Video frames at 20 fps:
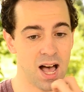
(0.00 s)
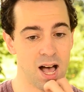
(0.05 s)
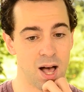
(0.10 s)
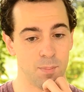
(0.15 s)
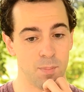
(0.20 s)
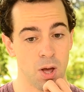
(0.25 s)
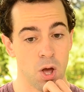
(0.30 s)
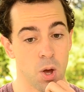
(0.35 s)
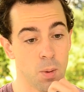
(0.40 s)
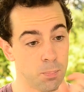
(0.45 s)

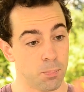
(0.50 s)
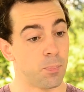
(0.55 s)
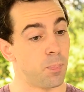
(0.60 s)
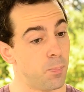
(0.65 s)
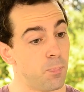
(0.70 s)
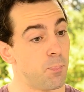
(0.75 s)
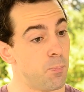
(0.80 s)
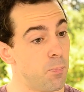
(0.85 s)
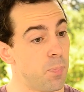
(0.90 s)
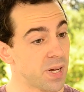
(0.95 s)
Um,
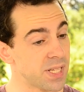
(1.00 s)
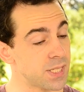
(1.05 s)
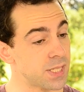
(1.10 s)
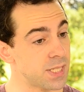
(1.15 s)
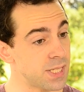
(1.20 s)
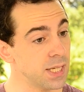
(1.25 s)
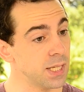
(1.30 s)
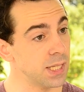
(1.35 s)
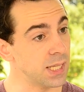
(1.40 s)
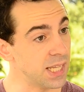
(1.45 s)
but
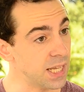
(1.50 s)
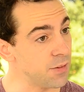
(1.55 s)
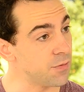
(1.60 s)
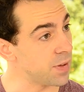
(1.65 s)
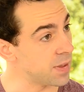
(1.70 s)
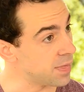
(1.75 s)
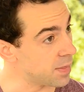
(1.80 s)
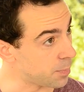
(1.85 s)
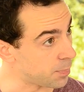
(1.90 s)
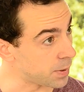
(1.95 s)
still
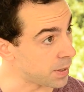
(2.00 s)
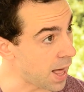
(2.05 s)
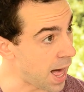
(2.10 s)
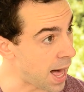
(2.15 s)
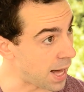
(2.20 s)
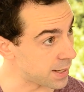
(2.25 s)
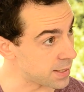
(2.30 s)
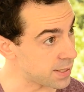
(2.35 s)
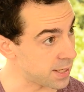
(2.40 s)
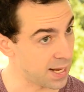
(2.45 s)
live in the
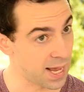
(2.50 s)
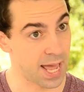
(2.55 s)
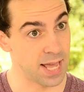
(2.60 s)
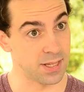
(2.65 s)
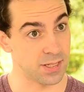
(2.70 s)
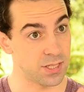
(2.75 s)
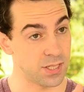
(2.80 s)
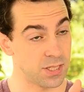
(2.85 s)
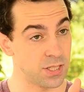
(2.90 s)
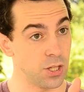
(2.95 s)
plot yeah.
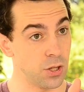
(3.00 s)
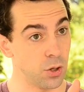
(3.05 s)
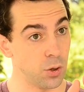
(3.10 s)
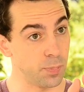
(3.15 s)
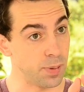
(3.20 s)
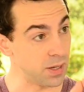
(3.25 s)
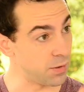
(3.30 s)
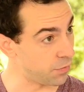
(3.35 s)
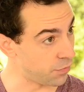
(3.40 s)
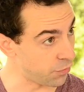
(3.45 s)
and still
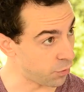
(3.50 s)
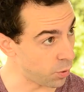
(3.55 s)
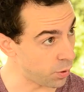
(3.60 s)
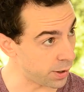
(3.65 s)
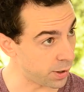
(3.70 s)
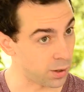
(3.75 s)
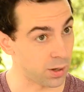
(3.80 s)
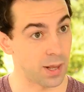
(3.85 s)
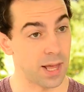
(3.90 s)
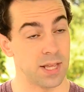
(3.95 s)
be a
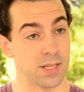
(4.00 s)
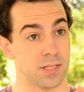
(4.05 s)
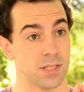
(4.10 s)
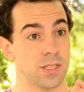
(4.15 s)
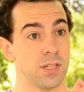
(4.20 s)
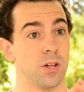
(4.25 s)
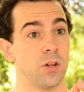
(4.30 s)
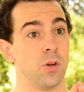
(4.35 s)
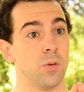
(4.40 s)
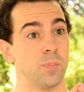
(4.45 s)
foil and
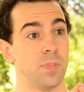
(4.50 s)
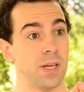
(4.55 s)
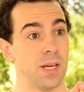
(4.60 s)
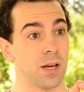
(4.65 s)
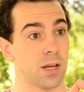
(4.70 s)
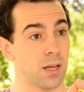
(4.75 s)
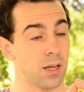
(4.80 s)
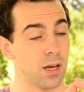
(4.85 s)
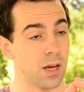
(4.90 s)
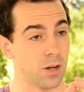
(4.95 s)
still
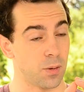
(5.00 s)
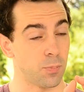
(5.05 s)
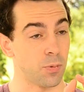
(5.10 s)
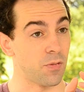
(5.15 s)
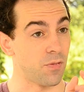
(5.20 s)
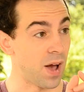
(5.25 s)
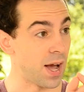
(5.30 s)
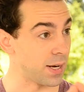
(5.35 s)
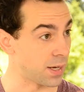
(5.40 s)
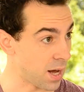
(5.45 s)
be a, a
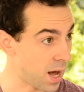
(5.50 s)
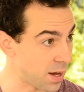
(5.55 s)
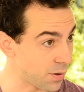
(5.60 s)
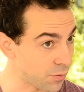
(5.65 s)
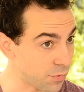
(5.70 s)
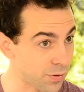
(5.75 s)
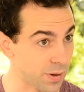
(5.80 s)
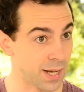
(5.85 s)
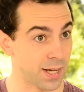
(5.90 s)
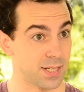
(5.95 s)
provide
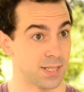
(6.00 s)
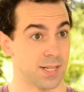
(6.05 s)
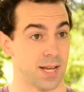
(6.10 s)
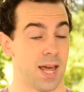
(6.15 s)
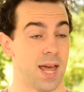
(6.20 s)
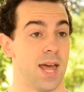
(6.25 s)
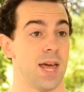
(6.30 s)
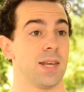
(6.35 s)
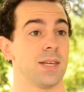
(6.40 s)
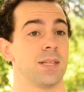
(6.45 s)
conflict
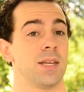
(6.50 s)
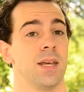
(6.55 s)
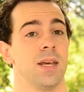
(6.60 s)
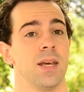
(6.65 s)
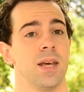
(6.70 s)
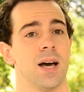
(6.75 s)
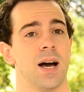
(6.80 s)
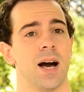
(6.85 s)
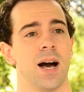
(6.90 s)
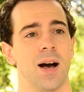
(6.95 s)
and
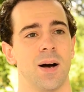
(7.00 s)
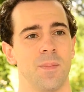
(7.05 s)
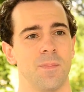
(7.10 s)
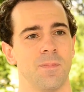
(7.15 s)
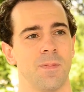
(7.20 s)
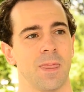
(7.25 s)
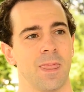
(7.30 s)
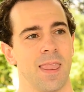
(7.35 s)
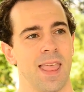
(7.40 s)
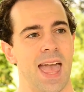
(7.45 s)

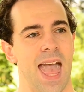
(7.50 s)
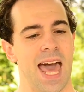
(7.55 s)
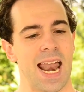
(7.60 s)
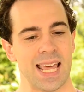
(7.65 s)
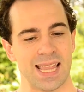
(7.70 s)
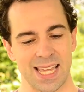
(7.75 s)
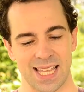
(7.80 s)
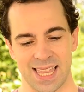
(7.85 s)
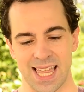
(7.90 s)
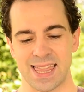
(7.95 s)
um,
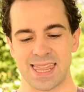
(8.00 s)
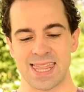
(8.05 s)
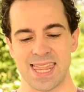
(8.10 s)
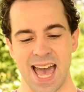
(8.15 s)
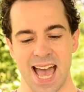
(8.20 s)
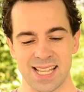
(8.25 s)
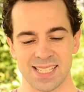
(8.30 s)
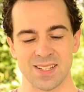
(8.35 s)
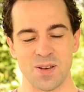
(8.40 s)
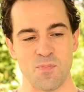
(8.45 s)
and I think that
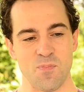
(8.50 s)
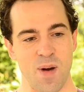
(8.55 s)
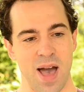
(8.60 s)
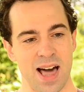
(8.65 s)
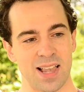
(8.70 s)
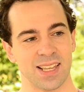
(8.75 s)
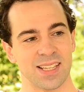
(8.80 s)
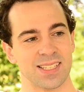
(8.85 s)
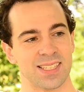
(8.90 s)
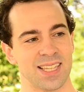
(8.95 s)
that's a
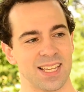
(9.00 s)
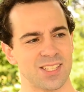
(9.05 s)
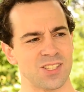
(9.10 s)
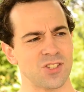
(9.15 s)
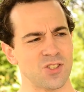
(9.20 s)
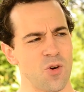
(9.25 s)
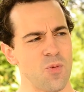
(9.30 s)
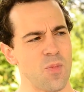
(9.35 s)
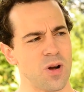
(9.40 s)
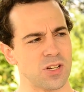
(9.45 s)
balance
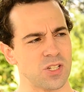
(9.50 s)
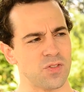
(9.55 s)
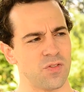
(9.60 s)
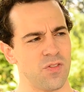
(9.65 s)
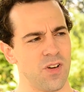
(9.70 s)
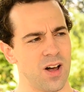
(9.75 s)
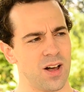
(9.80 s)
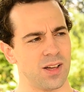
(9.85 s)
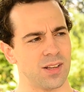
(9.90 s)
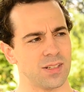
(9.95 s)
that's so much
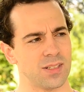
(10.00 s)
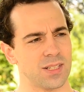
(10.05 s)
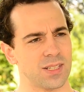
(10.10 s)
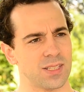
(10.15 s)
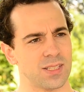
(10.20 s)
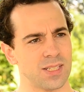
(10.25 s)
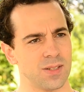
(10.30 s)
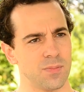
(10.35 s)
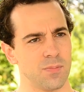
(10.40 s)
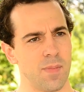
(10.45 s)
fun to,
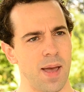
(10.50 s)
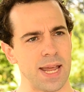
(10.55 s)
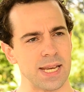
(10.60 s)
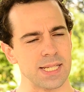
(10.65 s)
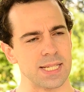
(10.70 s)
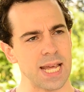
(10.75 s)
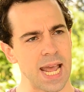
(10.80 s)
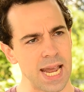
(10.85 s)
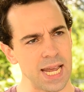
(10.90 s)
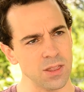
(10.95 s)
to
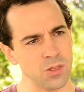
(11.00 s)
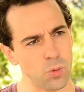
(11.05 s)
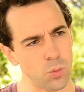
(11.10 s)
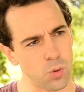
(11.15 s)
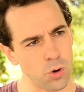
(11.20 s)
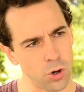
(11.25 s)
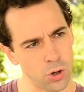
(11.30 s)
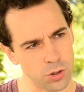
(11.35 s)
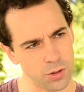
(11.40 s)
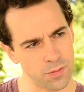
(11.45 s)
maintain the
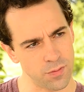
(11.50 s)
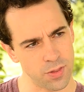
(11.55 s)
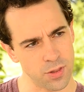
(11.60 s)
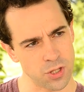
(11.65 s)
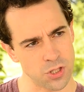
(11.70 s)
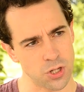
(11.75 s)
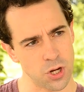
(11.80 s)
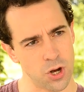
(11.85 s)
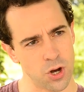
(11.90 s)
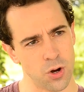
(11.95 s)
world of
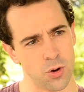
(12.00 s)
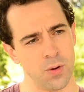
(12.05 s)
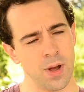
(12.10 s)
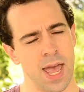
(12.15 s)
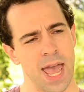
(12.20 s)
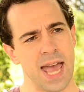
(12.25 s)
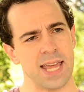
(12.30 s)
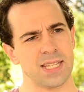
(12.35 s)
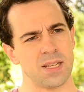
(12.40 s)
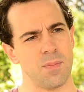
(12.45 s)
the show
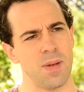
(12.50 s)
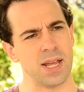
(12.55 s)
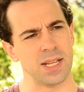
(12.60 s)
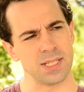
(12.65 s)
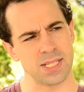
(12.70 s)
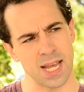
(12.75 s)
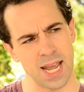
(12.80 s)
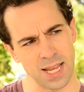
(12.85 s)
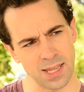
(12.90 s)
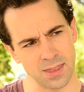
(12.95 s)
and to
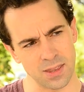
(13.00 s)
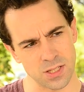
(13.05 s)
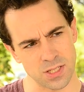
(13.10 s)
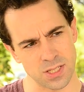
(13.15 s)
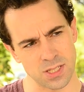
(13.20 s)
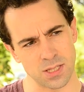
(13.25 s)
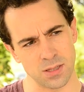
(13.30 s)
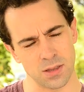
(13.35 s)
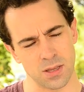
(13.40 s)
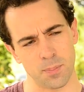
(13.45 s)
maintain the,
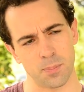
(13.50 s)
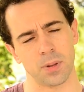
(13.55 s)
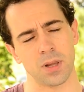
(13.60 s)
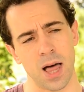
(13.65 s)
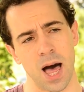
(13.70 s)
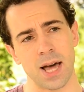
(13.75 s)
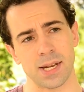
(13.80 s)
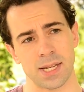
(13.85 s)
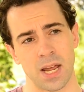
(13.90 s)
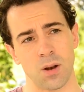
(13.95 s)
the
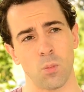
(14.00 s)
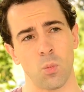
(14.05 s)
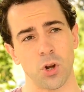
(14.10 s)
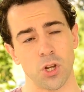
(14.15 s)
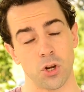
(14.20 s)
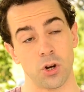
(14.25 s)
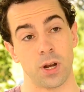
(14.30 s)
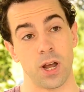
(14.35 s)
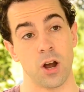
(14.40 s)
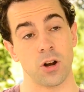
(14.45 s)
plot and
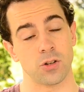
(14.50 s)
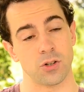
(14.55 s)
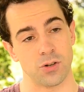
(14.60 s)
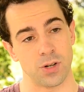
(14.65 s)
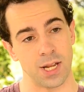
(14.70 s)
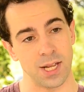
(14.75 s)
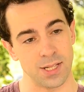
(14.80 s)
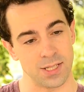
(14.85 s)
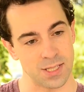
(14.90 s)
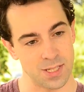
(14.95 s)
what your character
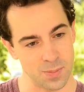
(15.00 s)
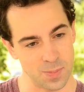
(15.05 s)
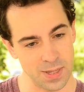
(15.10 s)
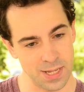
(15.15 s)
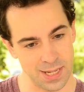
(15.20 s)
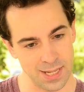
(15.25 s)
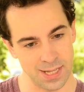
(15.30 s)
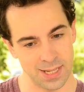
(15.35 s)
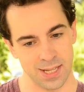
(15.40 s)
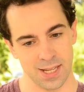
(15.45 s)
needs to
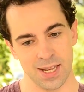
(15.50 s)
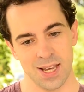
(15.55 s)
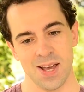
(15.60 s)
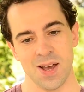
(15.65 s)
be,